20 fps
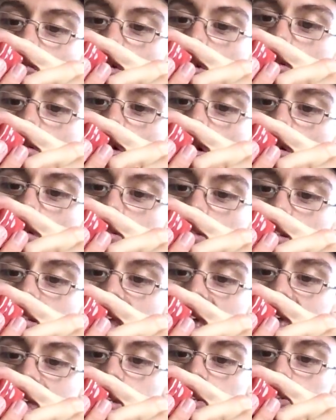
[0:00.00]
Royal Doulton
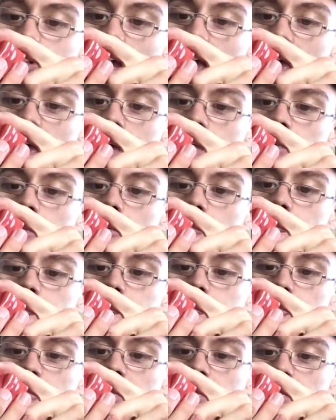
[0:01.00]

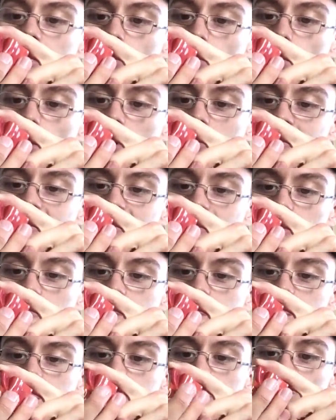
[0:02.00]

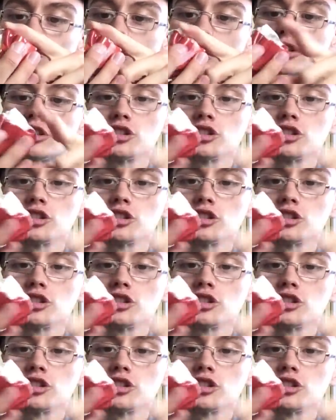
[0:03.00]
HN3174